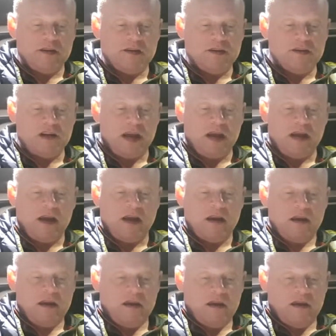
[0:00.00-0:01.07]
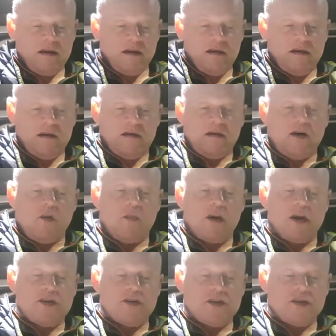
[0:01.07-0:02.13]
They're just like a
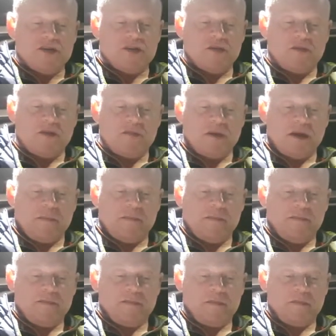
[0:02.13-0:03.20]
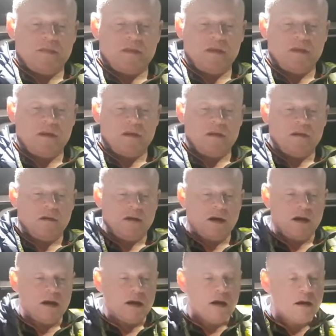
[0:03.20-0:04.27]
couple of inches, you know what I mean.
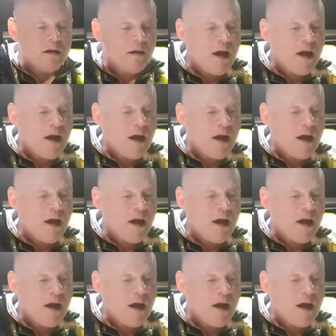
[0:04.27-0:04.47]
Yeah.